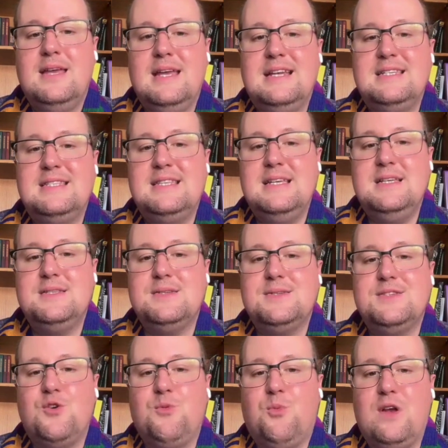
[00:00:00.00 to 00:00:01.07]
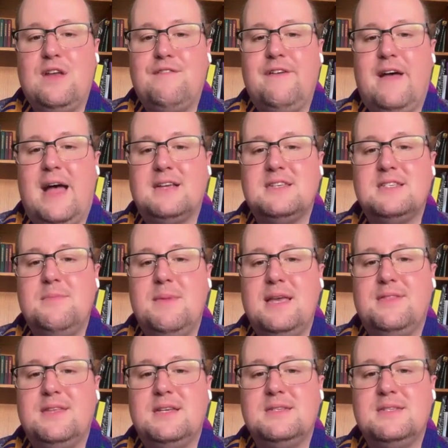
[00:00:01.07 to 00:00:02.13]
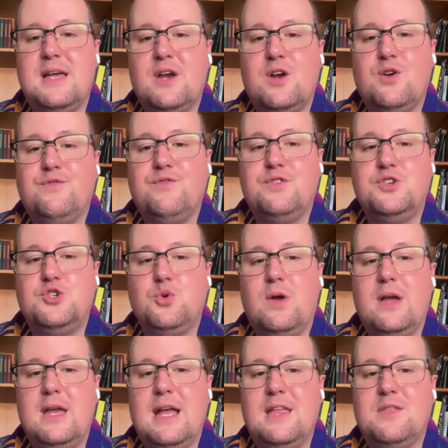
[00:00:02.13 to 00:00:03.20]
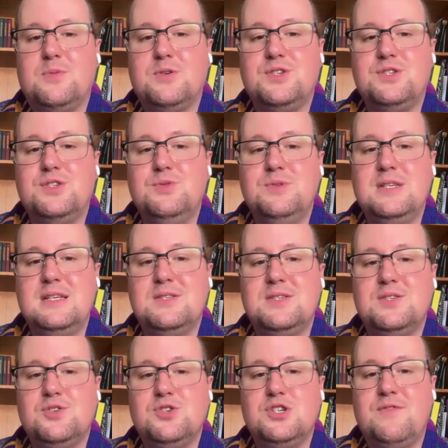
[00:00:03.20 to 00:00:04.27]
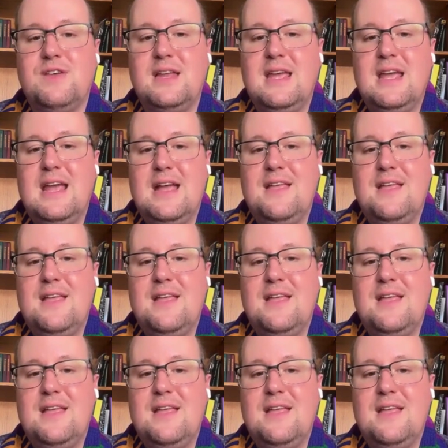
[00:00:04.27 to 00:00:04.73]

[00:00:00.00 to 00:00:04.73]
It is these sobering facts that make the desire for joy and the pursuit in search of it